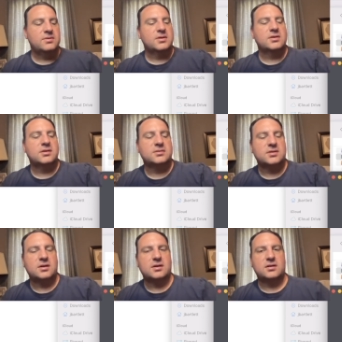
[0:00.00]
is
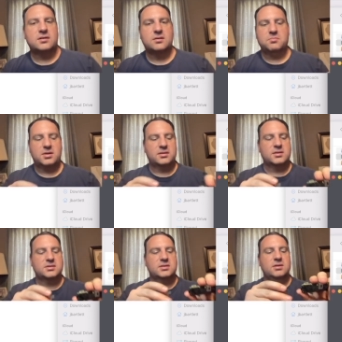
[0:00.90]
uh, plug
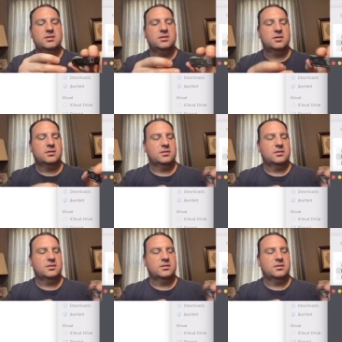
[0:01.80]
this in.